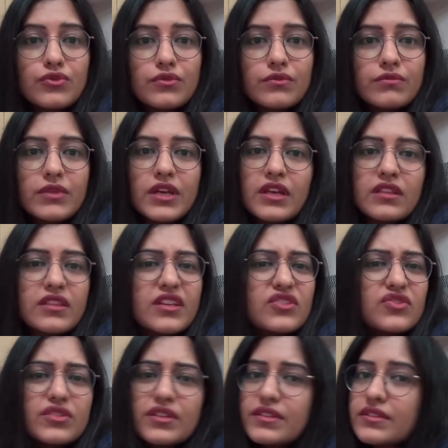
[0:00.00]
through, they
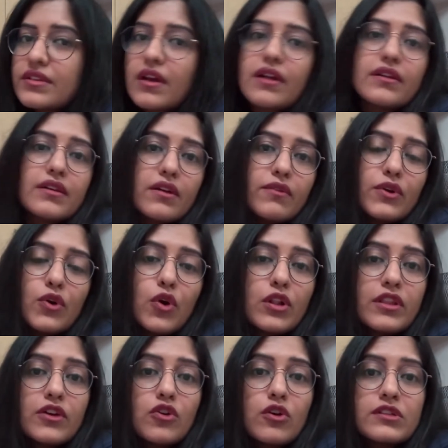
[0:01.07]
just can't cover all
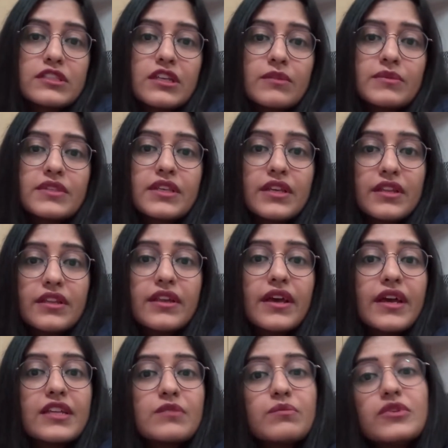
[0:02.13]
the concepts in
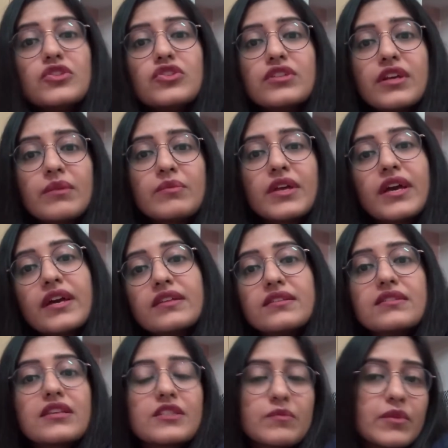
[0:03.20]
as much depth as is
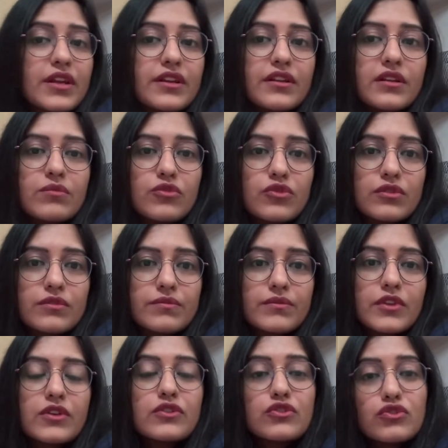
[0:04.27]
explained in a book.
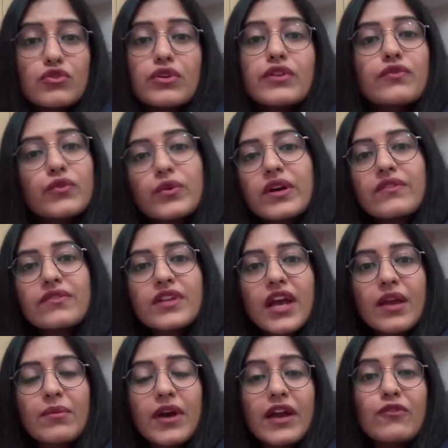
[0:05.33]
So if you have
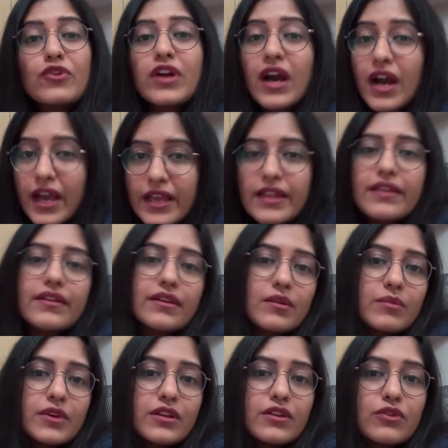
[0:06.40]
time, I would highly
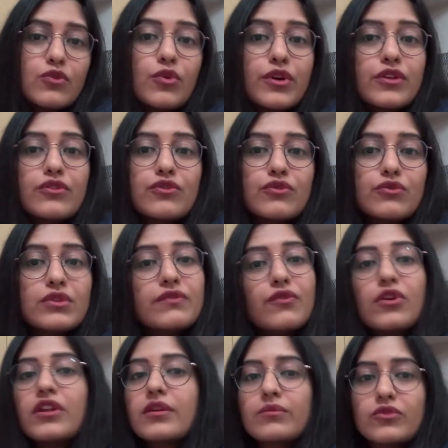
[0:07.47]
recommend going through the
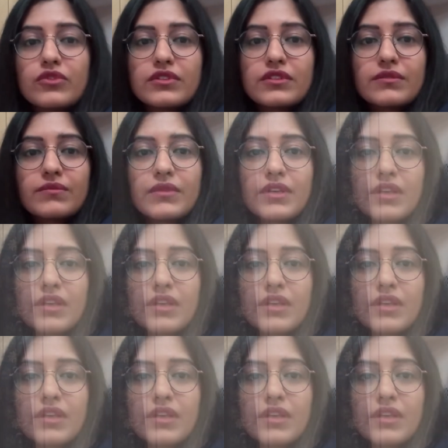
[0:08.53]
following books.